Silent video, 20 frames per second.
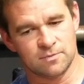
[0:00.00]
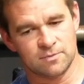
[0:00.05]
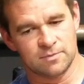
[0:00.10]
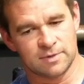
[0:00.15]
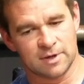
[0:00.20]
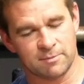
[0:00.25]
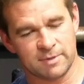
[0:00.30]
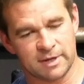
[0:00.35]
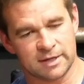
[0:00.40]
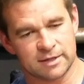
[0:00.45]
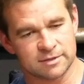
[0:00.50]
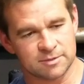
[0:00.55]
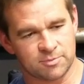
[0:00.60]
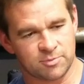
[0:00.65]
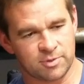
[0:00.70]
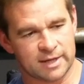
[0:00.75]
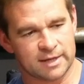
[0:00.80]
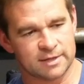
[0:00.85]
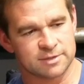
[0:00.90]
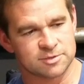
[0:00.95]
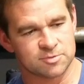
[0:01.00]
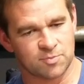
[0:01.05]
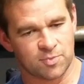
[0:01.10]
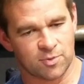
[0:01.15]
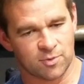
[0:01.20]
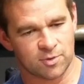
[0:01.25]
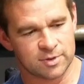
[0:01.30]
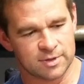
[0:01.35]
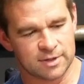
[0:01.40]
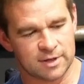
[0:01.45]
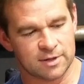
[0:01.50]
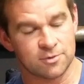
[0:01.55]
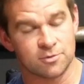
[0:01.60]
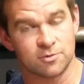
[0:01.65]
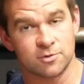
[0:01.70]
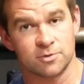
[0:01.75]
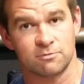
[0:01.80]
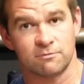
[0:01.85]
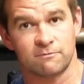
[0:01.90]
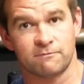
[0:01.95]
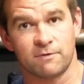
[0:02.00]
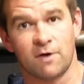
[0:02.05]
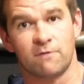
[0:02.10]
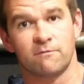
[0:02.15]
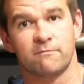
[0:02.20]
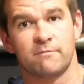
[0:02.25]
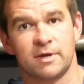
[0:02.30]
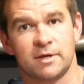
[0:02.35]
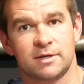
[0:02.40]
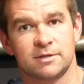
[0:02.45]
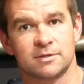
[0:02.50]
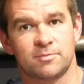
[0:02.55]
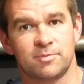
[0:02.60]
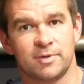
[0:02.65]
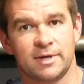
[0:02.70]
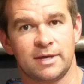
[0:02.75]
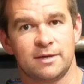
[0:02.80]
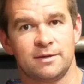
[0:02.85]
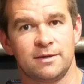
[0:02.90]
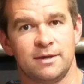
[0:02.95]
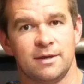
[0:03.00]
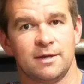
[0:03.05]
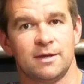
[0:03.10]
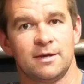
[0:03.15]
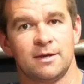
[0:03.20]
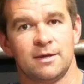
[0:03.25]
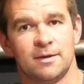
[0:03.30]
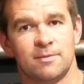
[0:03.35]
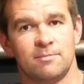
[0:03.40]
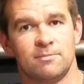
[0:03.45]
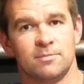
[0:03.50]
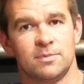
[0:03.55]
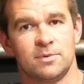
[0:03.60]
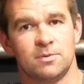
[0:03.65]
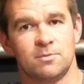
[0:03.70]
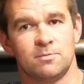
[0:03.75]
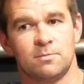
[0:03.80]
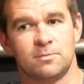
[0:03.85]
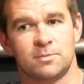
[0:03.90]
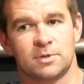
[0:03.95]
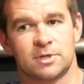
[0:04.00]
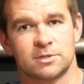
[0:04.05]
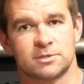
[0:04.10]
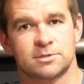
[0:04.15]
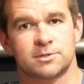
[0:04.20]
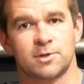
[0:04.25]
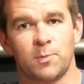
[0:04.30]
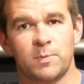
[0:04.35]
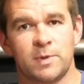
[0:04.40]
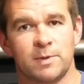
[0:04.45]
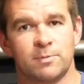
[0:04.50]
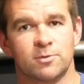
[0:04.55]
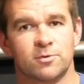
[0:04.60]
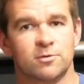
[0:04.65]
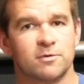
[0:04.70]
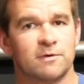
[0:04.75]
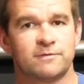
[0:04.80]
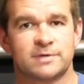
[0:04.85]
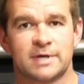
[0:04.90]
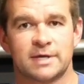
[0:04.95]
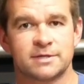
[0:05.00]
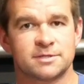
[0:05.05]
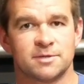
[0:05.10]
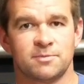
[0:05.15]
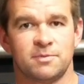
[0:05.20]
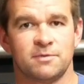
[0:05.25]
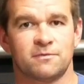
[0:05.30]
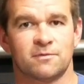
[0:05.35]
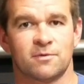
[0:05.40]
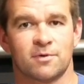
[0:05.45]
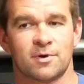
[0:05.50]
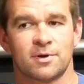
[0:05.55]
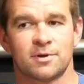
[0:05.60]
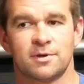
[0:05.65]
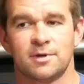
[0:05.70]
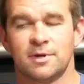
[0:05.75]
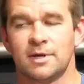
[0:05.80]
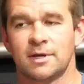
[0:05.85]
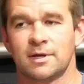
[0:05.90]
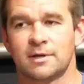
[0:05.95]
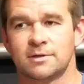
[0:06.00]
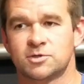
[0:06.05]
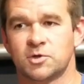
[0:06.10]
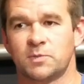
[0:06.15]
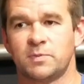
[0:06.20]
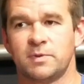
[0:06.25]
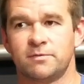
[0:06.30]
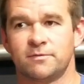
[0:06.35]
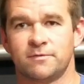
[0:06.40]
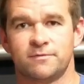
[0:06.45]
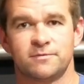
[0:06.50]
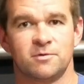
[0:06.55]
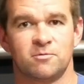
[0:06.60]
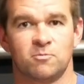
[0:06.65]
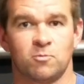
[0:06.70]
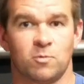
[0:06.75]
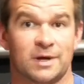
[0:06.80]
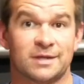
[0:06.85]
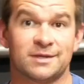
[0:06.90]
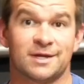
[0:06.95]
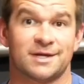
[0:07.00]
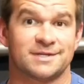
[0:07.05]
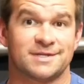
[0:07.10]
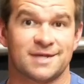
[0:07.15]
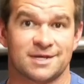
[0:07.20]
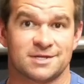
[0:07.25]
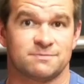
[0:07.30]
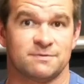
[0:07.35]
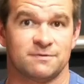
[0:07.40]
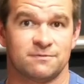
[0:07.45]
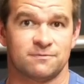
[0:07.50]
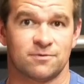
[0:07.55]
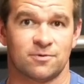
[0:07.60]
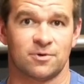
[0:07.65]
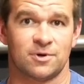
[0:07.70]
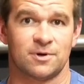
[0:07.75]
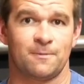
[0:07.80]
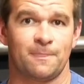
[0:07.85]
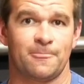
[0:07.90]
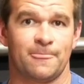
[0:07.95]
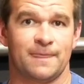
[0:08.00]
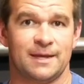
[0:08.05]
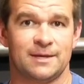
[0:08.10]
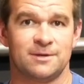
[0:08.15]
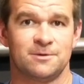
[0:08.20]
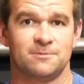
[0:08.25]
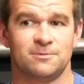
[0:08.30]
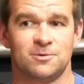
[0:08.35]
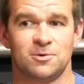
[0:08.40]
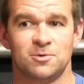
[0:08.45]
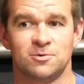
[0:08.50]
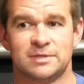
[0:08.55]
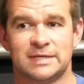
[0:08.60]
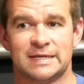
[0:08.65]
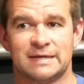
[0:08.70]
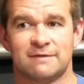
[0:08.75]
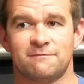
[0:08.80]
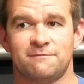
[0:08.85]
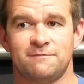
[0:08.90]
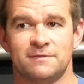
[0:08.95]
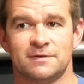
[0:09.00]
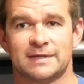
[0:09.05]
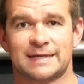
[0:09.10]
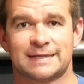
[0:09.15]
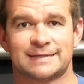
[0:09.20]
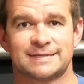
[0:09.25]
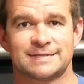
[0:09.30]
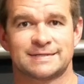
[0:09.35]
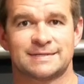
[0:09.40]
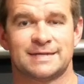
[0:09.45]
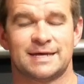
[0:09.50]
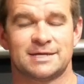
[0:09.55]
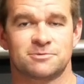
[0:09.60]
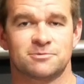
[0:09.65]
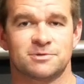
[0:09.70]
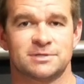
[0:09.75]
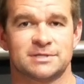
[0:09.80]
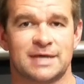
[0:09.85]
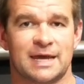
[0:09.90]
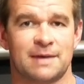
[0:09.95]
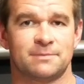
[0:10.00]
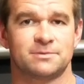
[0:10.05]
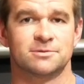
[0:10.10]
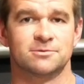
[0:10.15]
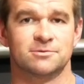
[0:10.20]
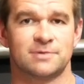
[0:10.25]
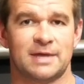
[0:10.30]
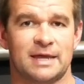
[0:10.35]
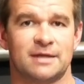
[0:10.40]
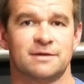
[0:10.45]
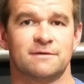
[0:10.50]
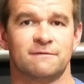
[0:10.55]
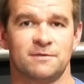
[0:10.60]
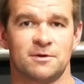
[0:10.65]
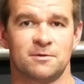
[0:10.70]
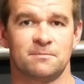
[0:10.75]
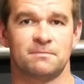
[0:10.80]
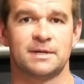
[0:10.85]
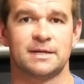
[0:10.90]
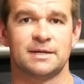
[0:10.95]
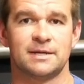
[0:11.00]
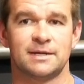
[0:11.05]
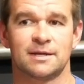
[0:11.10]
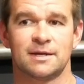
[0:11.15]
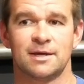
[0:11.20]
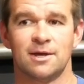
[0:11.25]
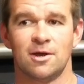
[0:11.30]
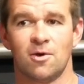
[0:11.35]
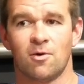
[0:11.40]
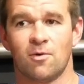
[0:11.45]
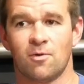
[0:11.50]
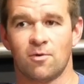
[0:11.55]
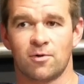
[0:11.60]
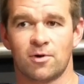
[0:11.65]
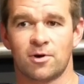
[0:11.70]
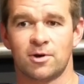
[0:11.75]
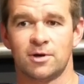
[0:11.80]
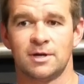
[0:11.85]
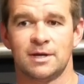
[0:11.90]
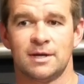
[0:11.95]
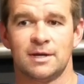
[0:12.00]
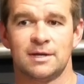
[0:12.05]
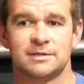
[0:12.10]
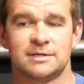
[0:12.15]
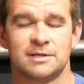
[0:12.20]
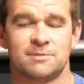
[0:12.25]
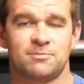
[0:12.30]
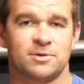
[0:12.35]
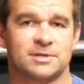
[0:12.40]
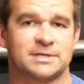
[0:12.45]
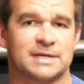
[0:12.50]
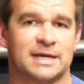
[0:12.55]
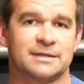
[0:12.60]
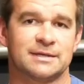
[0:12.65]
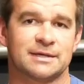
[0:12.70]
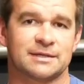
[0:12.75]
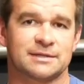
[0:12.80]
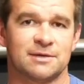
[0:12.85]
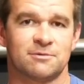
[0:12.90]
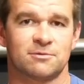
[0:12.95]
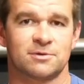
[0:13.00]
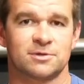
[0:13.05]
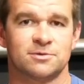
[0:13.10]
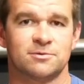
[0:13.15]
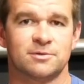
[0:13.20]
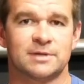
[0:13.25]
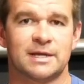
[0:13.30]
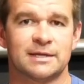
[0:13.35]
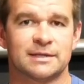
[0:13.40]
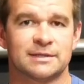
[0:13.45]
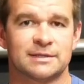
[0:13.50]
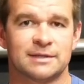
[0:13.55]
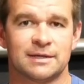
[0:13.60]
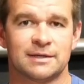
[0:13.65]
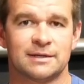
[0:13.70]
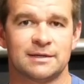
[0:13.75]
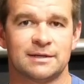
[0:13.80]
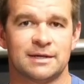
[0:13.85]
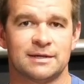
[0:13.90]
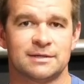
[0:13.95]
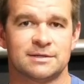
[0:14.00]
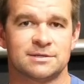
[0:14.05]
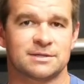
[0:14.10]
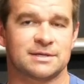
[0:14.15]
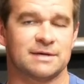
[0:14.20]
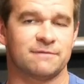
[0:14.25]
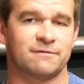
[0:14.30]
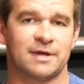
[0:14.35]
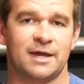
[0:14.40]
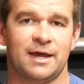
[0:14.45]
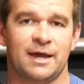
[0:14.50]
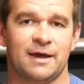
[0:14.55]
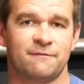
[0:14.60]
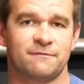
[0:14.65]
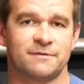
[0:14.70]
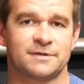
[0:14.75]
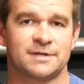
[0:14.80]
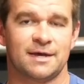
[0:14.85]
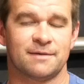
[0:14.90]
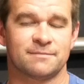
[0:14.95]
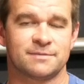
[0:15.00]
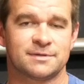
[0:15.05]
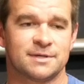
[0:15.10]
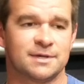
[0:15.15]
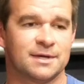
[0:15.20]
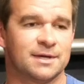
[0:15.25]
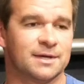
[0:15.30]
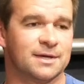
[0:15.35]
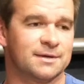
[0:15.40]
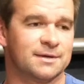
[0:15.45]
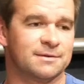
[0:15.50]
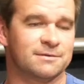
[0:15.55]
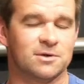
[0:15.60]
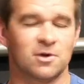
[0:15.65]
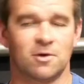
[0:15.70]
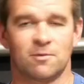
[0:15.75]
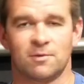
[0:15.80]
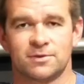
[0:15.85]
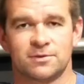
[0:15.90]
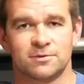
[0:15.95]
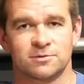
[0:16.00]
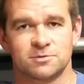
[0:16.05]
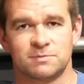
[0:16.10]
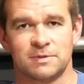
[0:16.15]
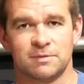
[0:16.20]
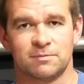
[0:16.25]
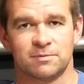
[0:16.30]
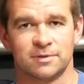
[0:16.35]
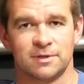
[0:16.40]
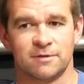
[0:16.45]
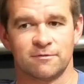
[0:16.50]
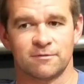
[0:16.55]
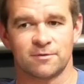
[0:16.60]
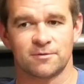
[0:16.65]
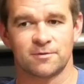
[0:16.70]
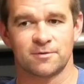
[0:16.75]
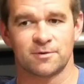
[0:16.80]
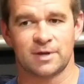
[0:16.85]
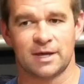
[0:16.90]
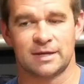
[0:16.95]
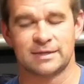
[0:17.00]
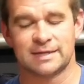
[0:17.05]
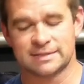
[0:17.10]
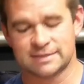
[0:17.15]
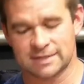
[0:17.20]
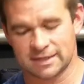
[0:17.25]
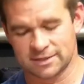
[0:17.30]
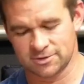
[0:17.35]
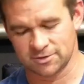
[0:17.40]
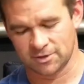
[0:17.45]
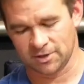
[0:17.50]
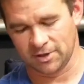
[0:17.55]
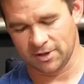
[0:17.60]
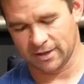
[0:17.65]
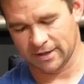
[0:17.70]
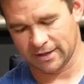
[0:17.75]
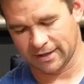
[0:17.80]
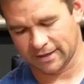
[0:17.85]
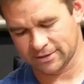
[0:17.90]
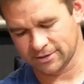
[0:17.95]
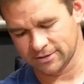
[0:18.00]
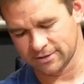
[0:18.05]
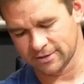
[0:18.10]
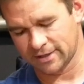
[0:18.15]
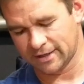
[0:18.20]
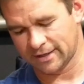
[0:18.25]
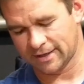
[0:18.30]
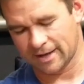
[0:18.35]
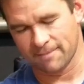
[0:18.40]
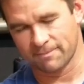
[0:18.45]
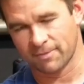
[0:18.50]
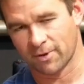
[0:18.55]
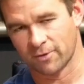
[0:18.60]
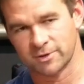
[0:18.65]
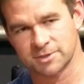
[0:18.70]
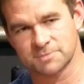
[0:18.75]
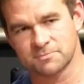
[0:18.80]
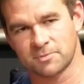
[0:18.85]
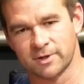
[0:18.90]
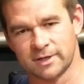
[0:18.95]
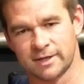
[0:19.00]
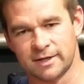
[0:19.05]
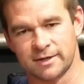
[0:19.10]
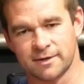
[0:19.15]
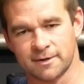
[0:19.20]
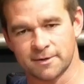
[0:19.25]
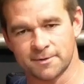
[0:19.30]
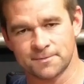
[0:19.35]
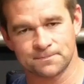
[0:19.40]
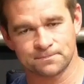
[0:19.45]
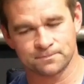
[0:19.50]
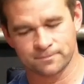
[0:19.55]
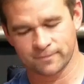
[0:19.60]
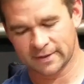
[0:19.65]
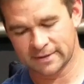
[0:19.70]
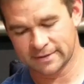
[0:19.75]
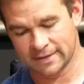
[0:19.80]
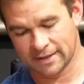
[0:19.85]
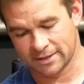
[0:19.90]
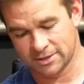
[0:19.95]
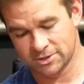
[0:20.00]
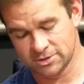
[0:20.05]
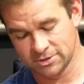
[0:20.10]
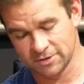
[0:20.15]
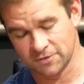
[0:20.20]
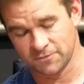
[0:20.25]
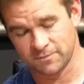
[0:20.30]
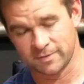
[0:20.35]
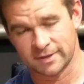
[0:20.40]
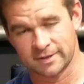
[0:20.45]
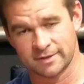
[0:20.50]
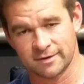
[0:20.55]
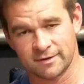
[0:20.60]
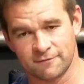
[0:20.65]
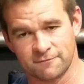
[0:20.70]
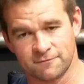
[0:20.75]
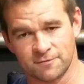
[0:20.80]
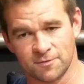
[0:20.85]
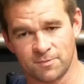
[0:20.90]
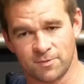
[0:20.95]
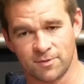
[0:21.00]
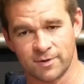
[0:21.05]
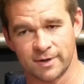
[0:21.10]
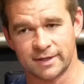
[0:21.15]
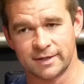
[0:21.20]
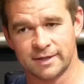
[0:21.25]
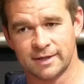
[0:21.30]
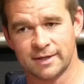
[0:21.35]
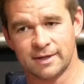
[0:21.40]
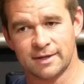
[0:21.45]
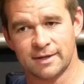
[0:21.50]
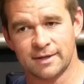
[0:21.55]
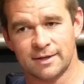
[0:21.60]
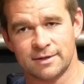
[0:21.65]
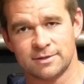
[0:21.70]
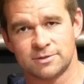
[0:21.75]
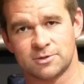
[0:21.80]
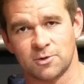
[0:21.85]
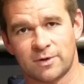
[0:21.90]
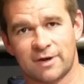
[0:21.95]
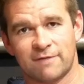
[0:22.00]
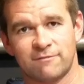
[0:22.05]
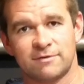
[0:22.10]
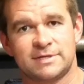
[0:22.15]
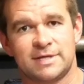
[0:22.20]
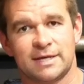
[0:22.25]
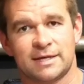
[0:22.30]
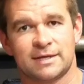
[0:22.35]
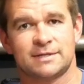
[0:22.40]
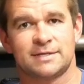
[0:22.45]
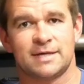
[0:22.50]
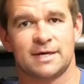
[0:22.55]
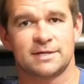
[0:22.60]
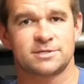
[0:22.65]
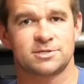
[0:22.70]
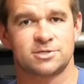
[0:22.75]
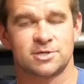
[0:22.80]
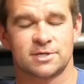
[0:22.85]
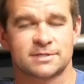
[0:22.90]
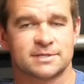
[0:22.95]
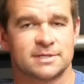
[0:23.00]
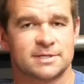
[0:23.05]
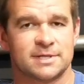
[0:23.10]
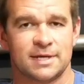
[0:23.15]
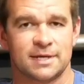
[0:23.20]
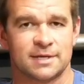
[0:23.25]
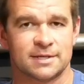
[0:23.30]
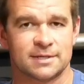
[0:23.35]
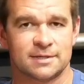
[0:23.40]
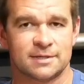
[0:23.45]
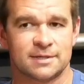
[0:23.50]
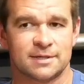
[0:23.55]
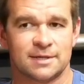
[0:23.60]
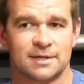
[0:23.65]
Now, making the plan is important, and who you involve in making the plan. Consult people who have tested before. Consult people who have done well on tests before and who didn't feel like this test was the absolute end of their being, or didn't pretend like they weren't doing anything and just gave it a half attempt. You don't want those people either, okay? And that's actually a bonus point in here that should have been a full point. Don't ever take a test just to take it.